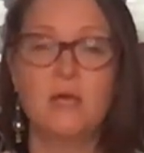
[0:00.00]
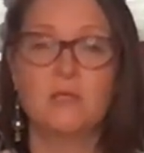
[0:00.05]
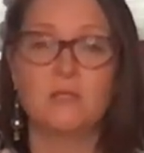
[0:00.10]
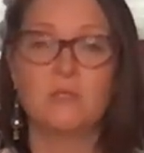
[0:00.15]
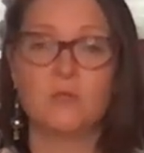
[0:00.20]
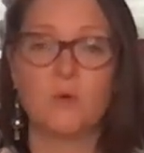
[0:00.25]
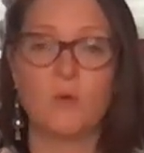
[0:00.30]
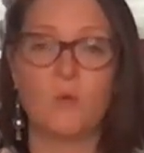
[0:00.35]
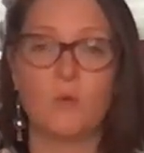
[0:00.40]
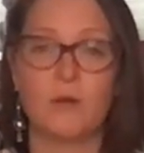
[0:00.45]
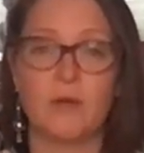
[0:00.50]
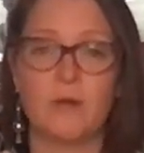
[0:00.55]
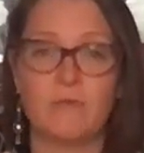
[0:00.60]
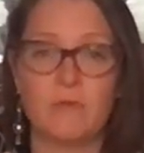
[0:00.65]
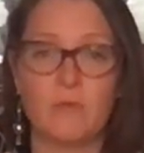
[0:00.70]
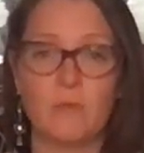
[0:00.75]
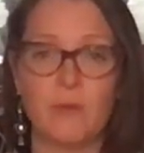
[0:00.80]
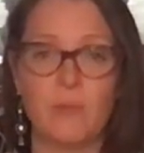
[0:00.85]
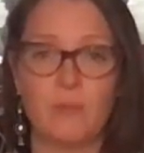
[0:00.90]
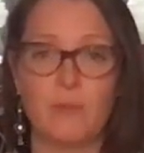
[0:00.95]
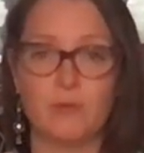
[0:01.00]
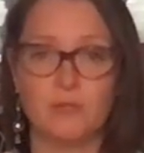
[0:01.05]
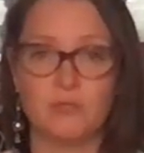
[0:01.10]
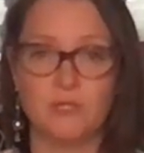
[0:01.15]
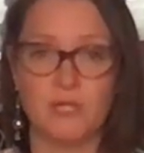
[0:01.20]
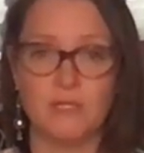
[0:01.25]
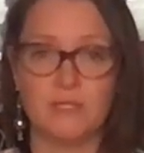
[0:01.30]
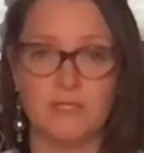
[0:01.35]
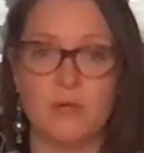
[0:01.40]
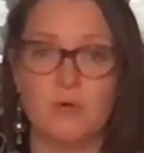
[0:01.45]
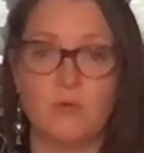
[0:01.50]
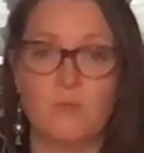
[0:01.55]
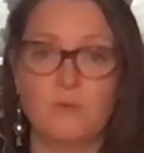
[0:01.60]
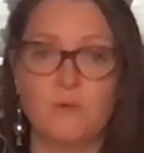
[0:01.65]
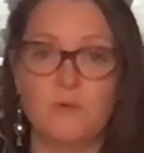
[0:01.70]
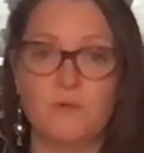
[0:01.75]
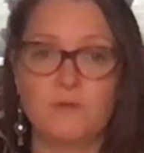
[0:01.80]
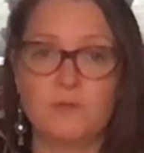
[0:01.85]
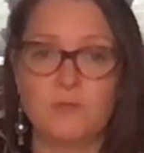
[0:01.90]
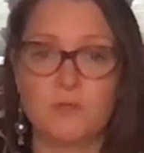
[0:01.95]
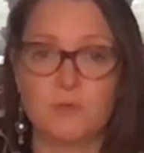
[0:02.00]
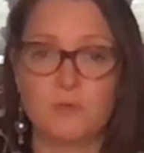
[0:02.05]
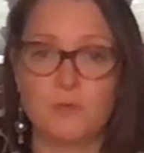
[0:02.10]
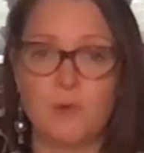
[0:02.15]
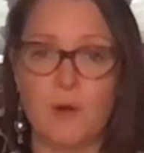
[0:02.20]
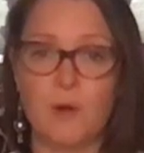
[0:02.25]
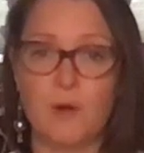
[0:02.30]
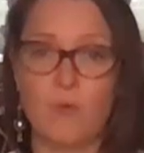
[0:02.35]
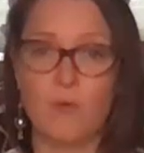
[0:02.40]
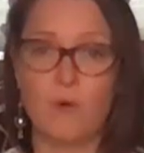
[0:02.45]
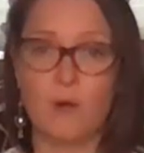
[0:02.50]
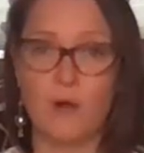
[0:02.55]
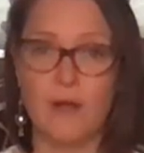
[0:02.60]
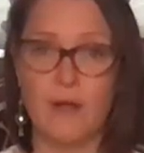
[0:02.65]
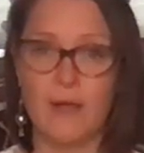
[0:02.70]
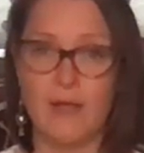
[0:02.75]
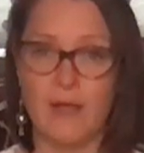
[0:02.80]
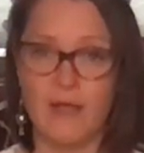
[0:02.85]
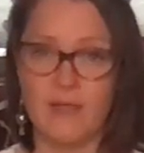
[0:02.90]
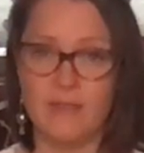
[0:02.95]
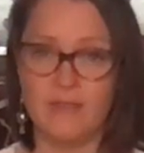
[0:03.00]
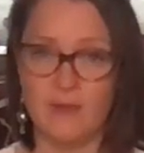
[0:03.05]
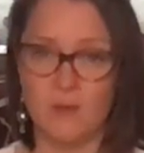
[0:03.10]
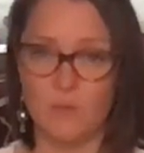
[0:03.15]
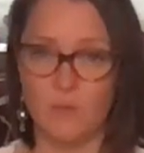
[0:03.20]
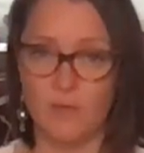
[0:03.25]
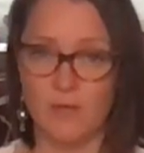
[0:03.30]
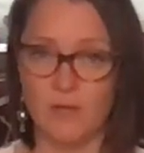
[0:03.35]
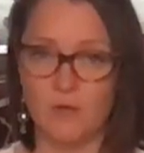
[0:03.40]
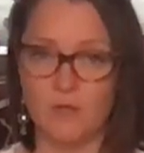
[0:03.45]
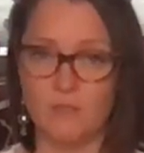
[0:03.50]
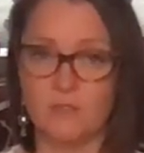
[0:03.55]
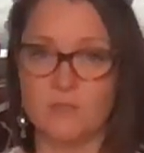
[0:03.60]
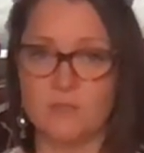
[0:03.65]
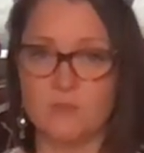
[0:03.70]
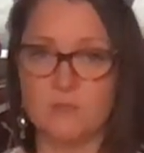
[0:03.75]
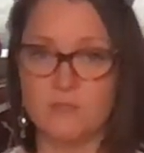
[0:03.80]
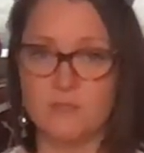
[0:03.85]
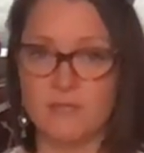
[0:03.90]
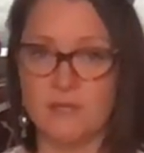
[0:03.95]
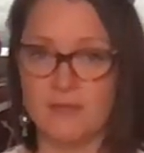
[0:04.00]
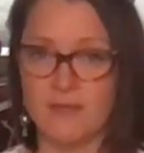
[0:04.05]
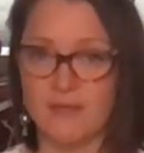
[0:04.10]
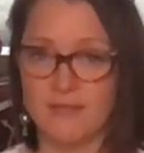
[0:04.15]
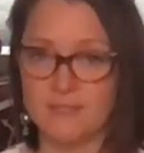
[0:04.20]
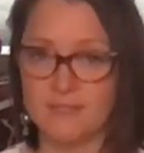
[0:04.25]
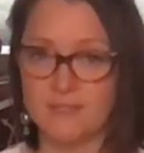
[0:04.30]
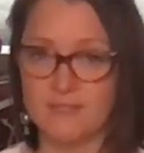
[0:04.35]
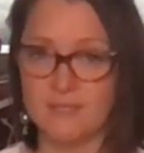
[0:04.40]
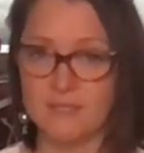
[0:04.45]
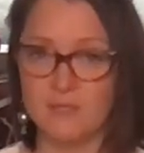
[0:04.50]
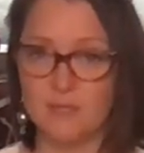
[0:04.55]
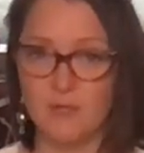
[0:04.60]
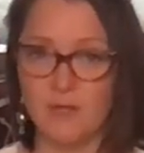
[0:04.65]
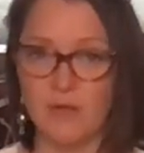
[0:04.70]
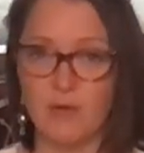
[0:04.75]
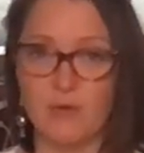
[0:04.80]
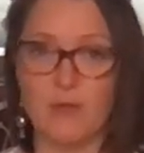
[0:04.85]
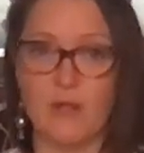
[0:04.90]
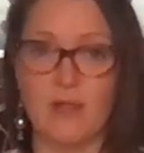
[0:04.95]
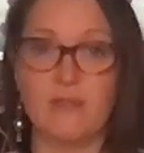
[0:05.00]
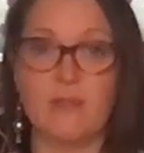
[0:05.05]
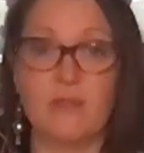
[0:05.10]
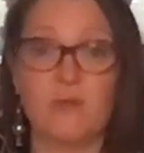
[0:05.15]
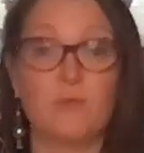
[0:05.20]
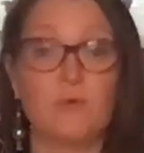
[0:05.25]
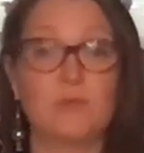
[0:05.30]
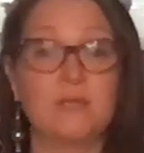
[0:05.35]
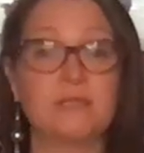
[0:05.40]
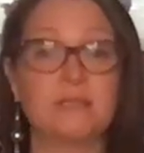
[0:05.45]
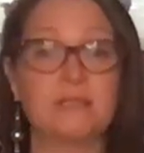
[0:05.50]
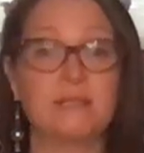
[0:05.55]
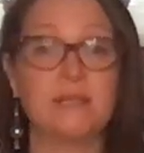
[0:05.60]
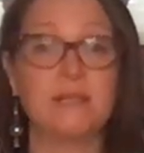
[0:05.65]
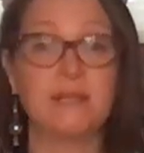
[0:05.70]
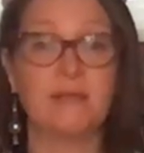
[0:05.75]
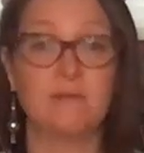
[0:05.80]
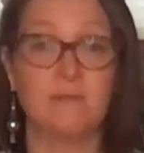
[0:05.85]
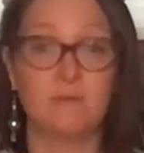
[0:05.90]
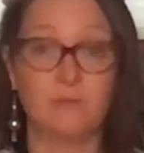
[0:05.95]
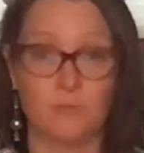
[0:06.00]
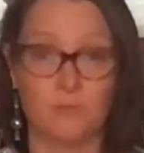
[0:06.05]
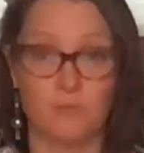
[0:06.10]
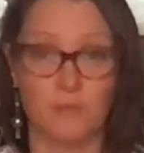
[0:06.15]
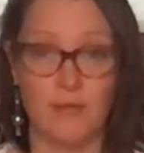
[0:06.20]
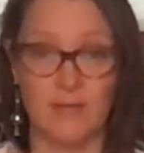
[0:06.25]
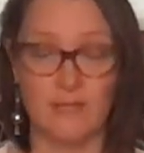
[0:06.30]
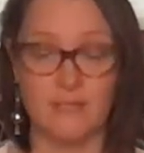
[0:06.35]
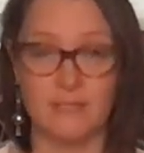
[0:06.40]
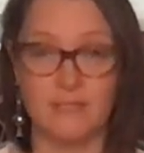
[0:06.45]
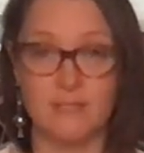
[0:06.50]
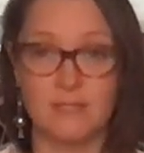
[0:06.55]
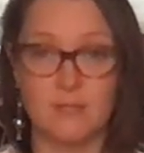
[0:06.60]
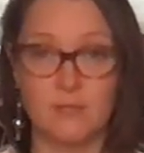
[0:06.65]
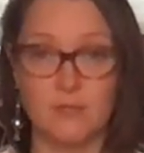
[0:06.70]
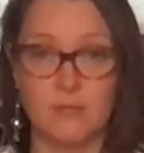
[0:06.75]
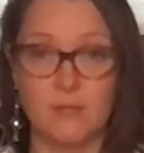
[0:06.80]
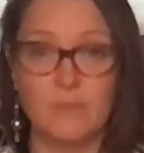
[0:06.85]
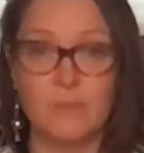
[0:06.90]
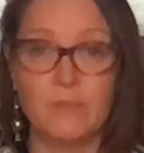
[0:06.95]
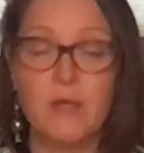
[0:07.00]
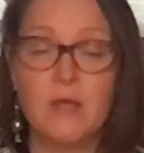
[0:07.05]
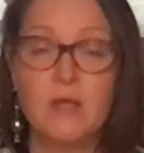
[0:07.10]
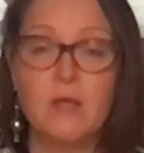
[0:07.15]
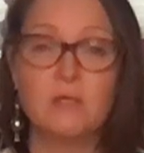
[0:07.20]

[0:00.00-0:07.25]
So whatever we project out moves through our aura, and then we also send that signal out and then receive through that signal.